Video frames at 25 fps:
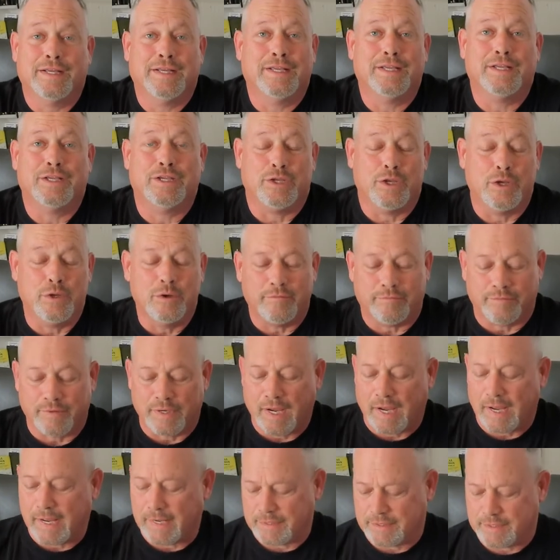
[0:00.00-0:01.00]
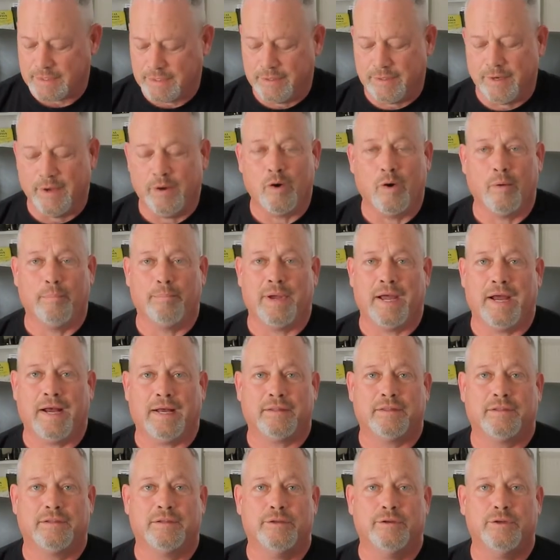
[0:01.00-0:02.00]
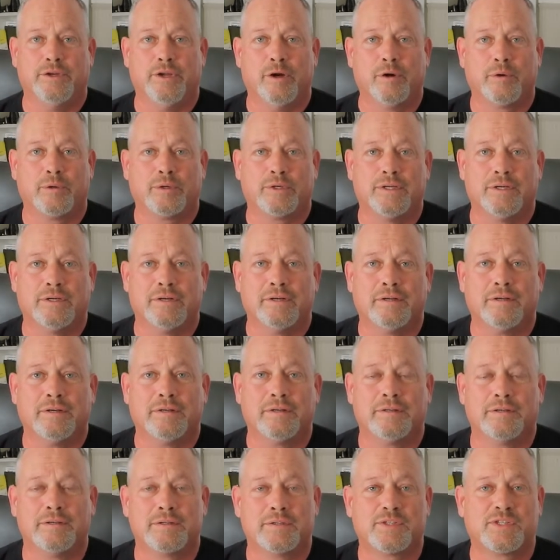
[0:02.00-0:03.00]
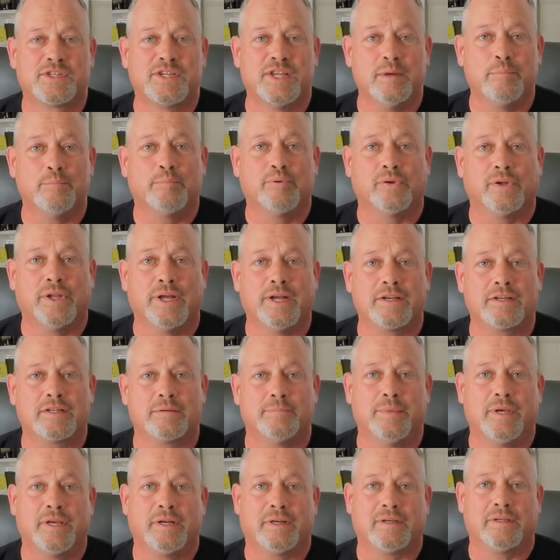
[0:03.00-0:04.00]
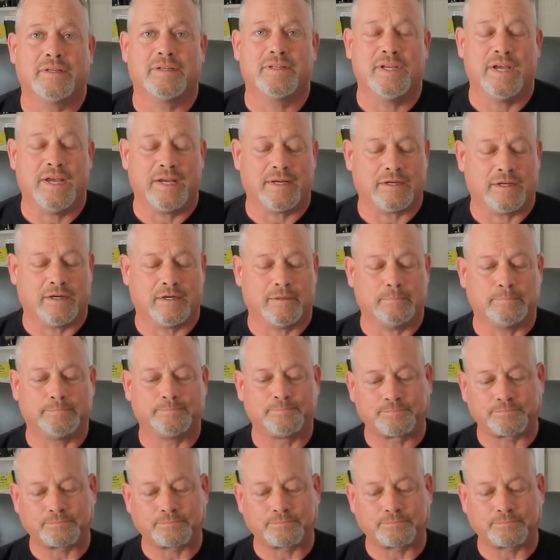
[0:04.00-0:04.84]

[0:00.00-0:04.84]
you've got to know about the Nokta Simplex metal detector.